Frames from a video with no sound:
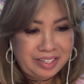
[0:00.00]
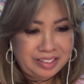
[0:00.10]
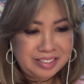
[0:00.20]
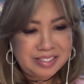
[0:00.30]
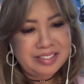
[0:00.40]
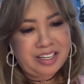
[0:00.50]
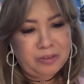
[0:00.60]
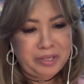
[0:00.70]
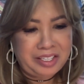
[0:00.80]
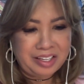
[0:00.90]
this is gonna
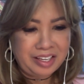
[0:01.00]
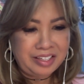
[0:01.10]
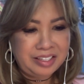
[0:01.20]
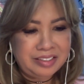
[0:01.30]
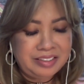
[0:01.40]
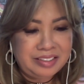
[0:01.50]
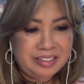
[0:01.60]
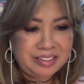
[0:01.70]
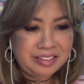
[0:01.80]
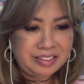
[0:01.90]
be good.
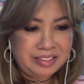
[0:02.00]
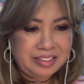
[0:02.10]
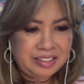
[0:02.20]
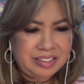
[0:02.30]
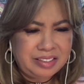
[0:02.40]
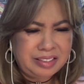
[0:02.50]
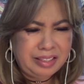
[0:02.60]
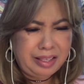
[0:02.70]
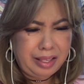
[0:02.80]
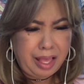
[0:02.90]

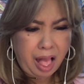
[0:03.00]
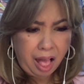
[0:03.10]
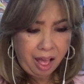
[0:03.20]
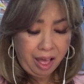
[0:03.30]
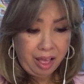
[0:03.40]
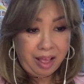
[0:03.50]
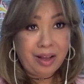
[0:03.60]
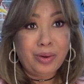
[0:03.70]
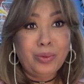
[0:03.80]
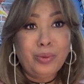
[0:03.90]
If